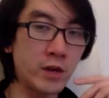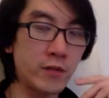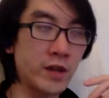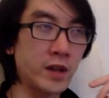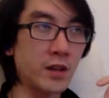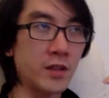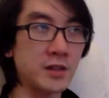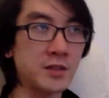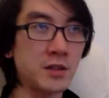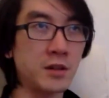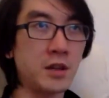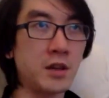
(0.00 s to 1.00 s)
of that. I think
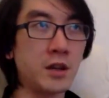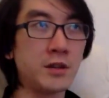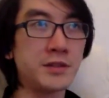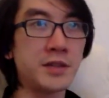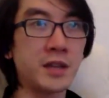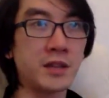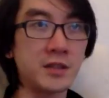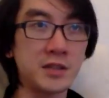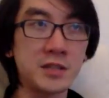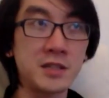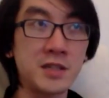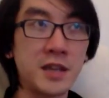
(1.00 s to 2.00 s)
Sony knows that they
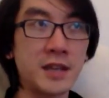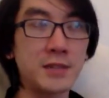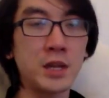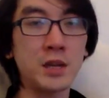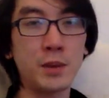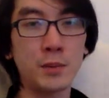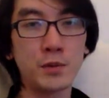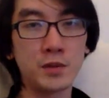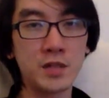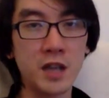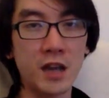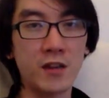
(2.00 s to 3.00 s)
just need to get as many people
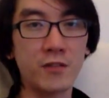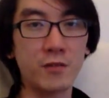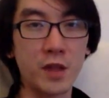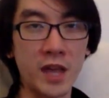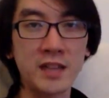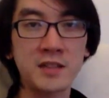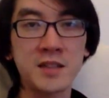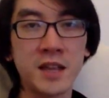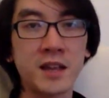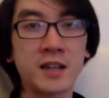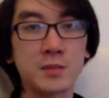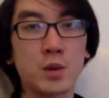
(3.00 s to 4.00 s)
to have the
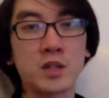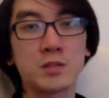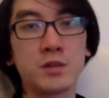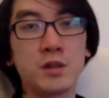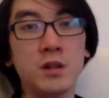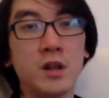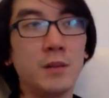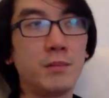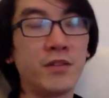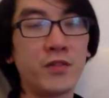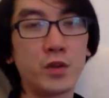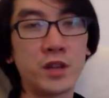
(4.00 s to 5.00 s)
headset as possible
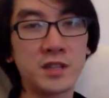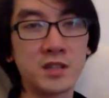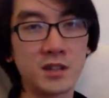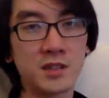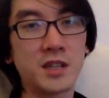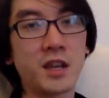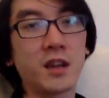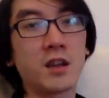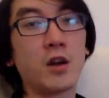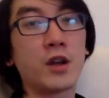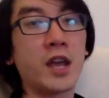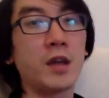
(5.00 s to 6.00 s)
before they start saying,
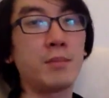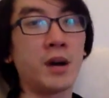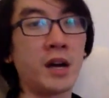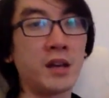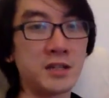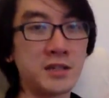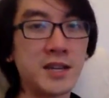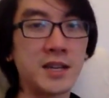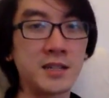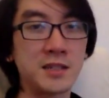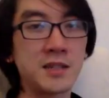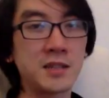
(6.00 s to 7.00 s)
okay, buy a
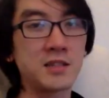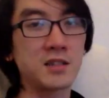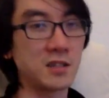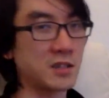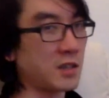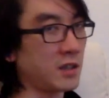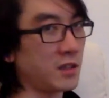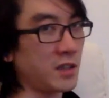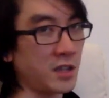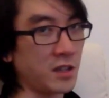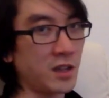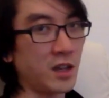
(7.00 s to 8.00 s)
second sensor. Because
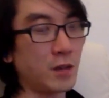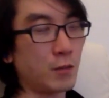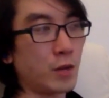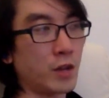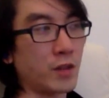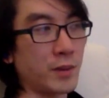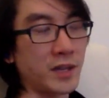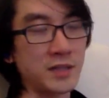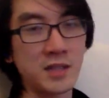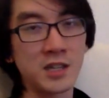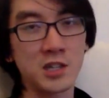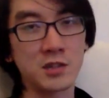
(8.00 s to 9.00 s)
clearly one of the
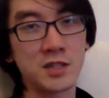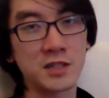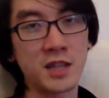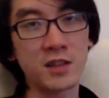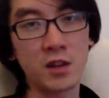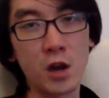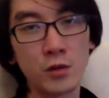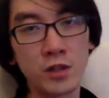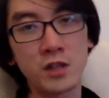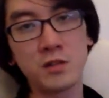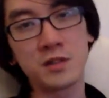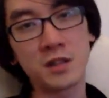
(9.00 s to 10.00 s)
biggest issues is that they're only
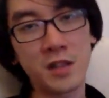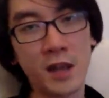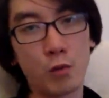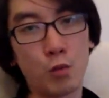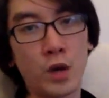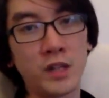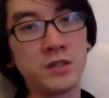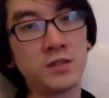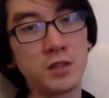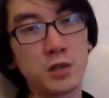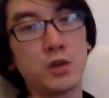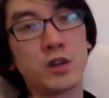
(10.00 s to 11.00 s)
using that one
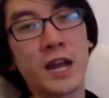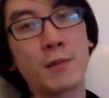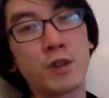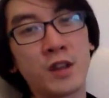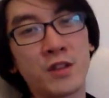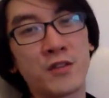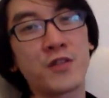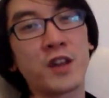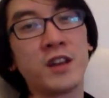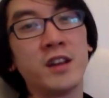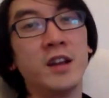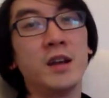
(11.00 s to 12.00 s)
dual camera at the
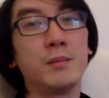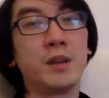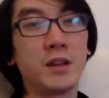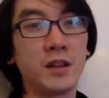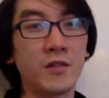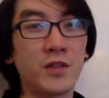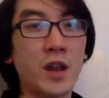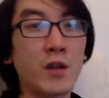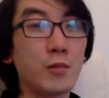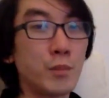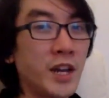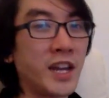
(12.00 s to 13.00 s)
front. But if you
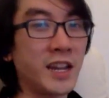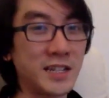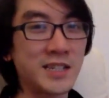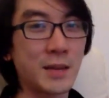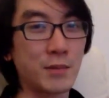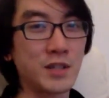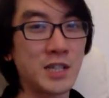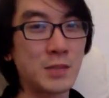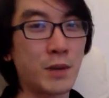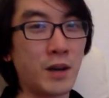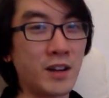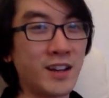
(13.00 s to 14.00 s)
don't put it in a separate
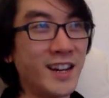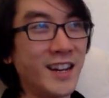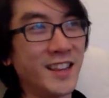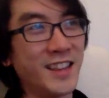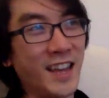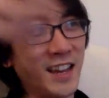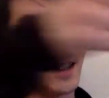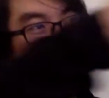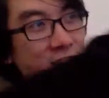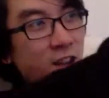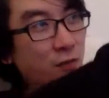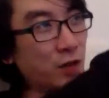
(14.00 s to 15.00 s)
spot, then
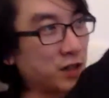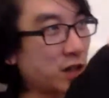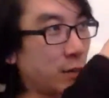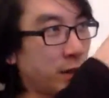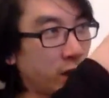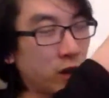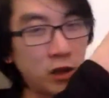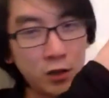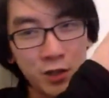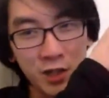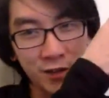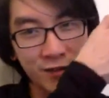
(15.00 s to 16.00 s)
there's going to be
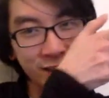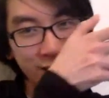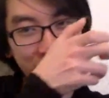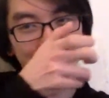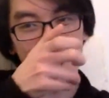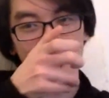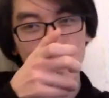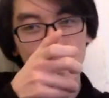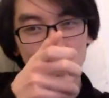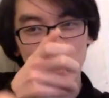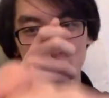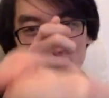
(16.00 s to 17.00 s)
occlusion, right? You're not going to be
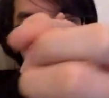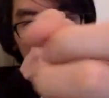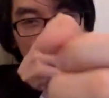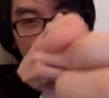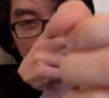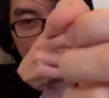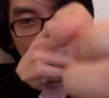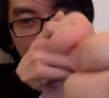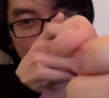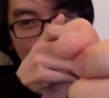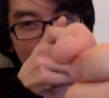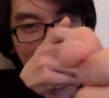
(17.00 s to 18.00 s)
able to see the one
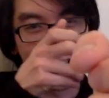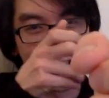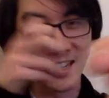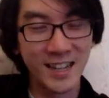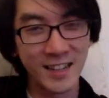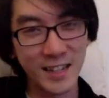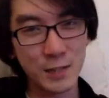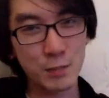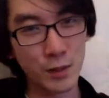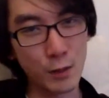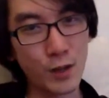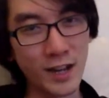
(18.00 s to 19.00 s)
behind. That's
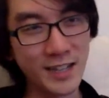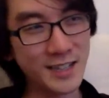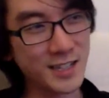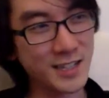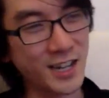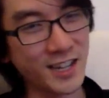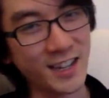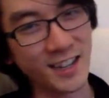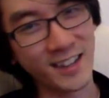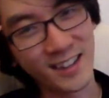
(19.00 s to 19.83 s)
probably why it's shaking.